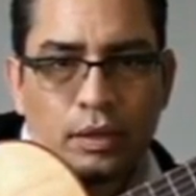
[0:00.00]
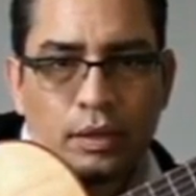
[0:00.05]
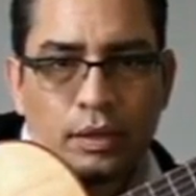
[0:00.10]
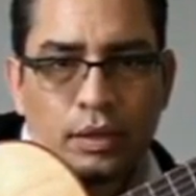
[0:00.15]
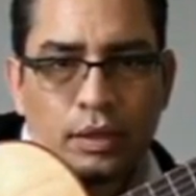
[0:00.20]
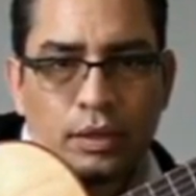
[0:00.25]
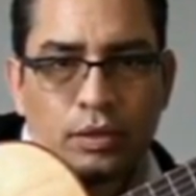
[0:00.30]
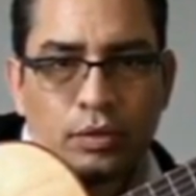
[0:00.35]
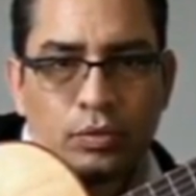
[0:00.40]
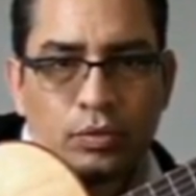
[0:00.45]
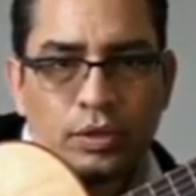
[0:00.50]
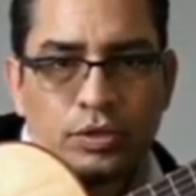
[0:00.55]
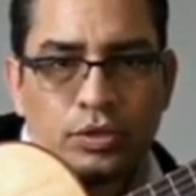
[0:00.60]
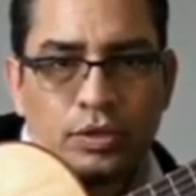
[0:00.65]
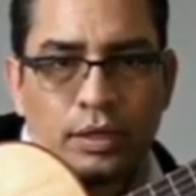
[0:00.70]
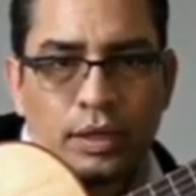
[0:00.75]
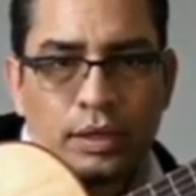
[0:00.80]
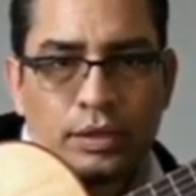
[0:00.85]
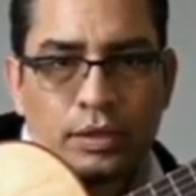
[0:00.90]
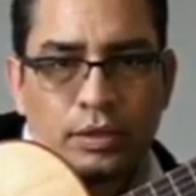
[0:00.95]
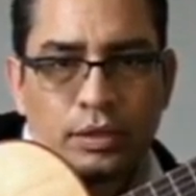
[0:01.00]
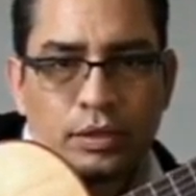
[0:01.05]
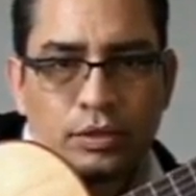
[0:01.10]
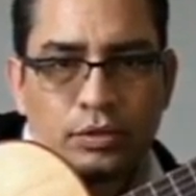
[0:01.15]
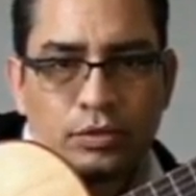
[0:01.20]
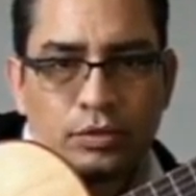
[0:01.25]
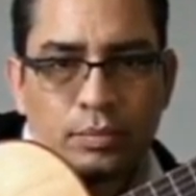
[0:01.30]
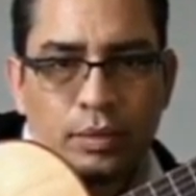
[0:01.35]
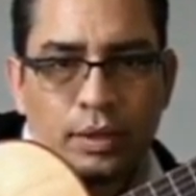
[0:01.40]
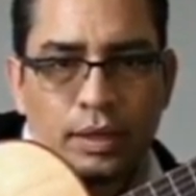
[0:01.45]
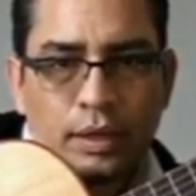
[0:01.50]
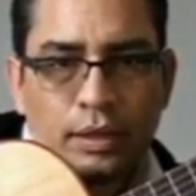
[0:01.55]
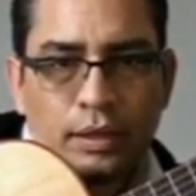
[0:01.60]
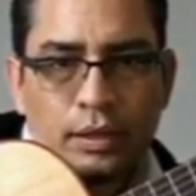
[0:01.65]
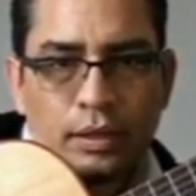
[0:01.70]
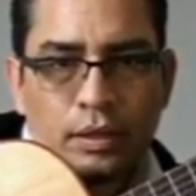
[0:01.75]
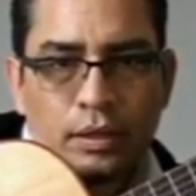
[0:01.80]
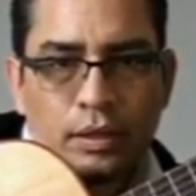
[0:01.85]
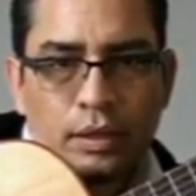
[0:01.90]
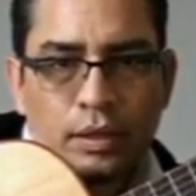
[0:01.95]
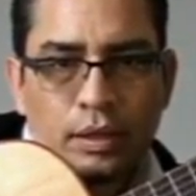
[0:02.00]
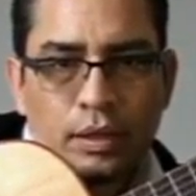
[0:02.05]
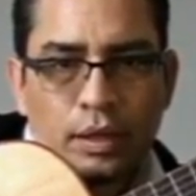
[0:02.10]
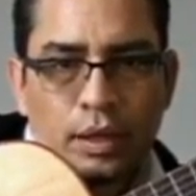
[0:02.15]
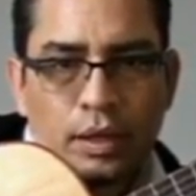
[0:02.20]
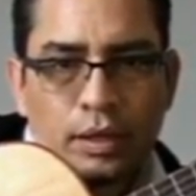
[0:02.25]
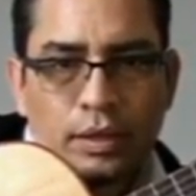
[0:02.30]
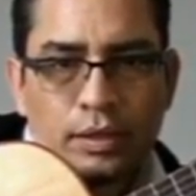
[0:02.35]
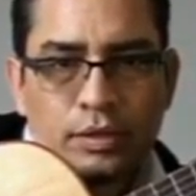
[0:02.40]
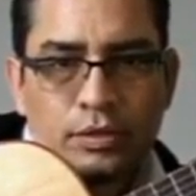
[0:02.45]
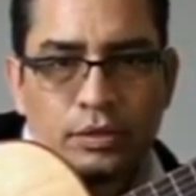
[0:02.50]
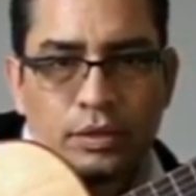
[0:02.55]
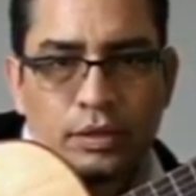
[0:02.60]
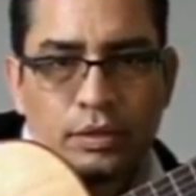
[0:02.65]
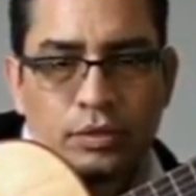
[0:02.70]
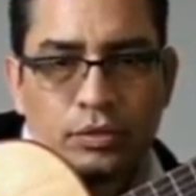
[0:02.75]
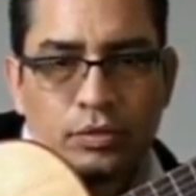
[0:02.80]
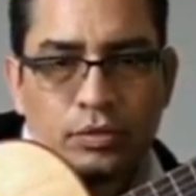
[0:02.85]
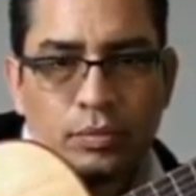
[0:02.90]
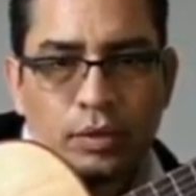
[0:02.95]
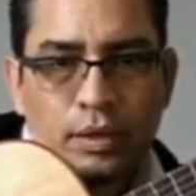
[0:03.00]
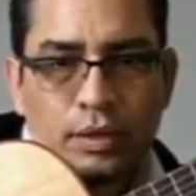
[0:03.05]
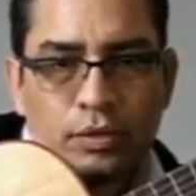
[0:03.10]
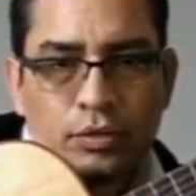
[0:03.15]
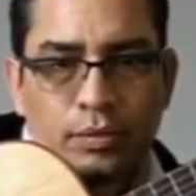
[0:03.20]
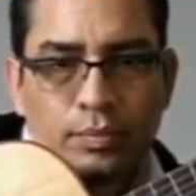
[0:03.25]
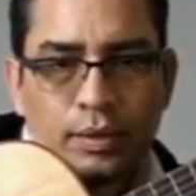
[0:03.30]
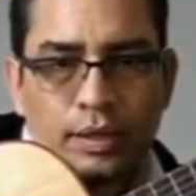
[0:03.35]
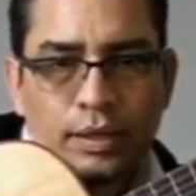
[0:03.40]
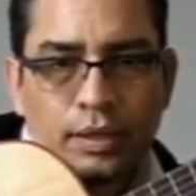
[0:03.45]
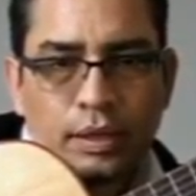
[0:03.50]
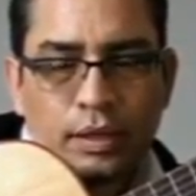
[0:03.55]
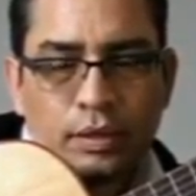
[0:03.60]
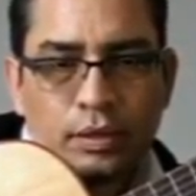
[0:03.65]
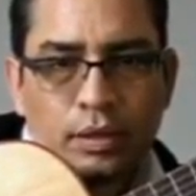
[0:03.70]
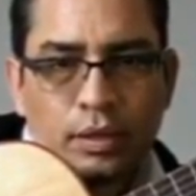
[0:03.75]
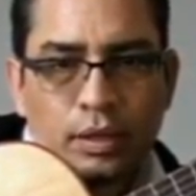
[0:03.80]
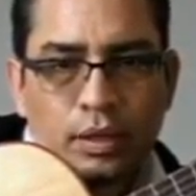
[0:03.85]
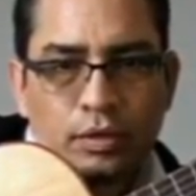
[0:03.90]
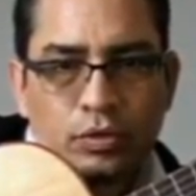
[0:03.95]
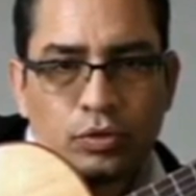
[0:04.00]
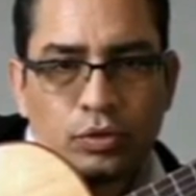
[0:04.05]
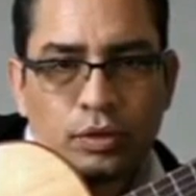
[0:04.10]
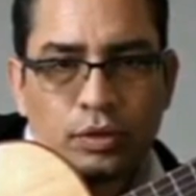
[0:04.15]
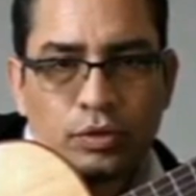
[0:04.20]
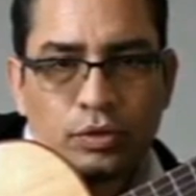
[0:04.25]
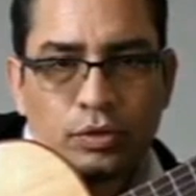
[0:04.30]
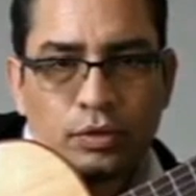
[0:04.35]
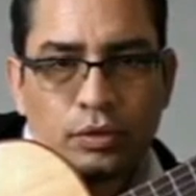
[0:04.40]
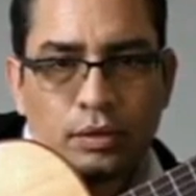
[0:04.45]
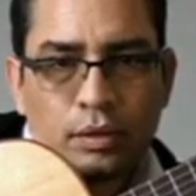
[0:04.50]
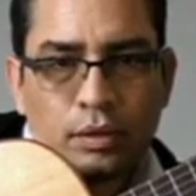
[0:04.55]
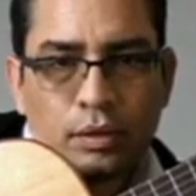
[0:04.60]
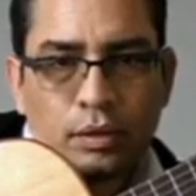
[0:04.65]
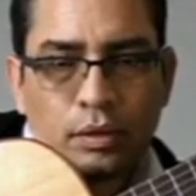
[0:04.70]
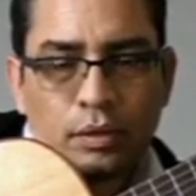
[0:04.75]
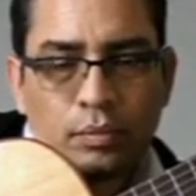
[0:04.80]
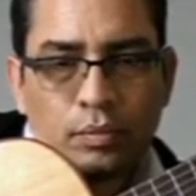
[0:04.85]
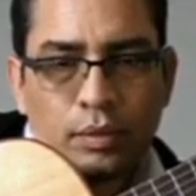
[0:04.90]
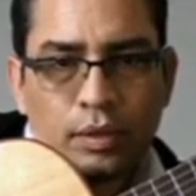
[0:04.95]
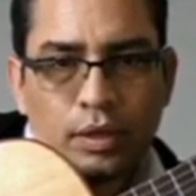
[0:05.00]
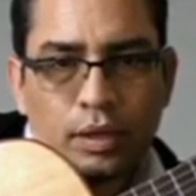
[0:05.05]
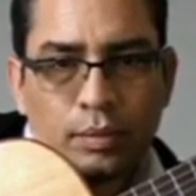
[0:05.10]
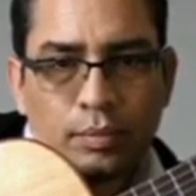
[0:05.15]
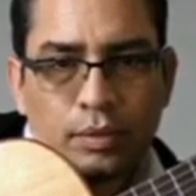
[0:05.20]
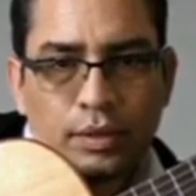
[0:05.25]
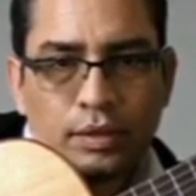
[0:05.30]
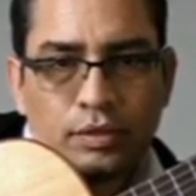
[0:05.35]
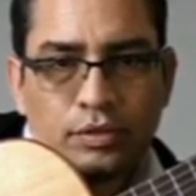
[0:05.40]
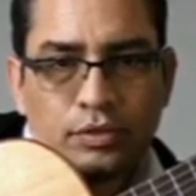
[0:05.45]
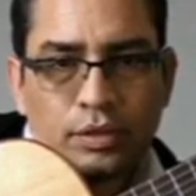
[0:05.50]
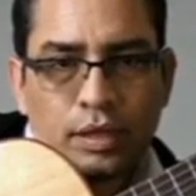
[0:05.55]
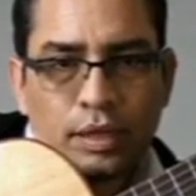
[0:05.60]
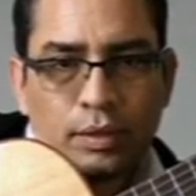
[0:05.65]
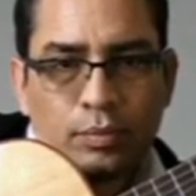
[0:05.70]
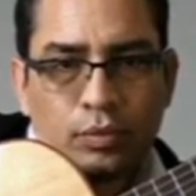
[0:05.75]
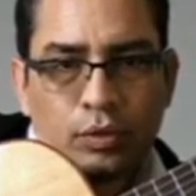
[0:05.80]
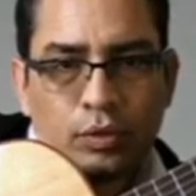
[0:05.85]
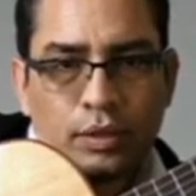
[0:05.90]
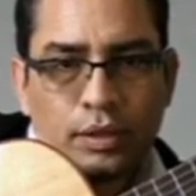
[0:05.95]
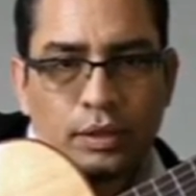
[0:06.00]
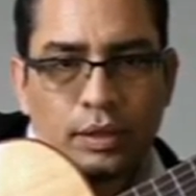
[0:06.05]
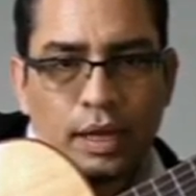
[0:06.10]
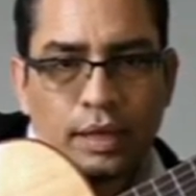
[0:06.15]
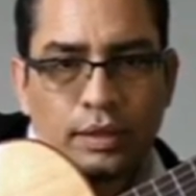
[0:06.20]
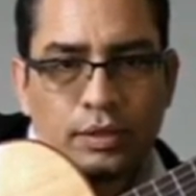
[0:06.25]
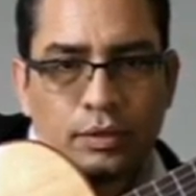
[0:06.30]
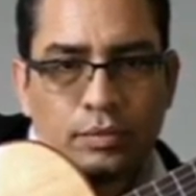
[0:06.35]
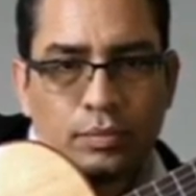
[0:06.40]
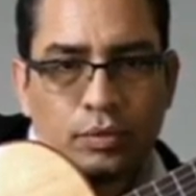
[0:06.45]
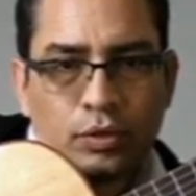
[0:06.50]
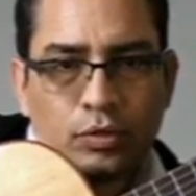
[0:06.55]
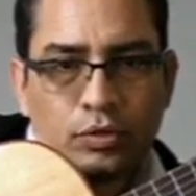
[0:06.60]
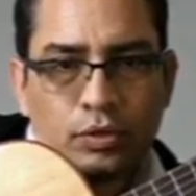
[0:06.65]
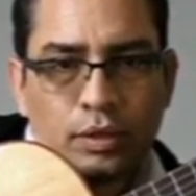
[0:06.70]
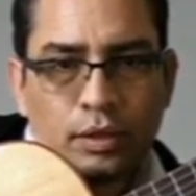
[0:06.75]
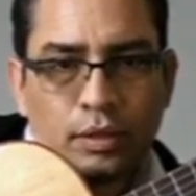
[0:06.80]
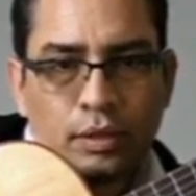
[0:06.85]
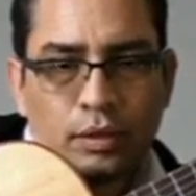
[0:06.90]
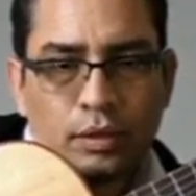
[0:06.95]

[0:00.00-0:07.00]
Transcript: It originated in Spain and has since spread to many other countries, becoming a staple in Latin music.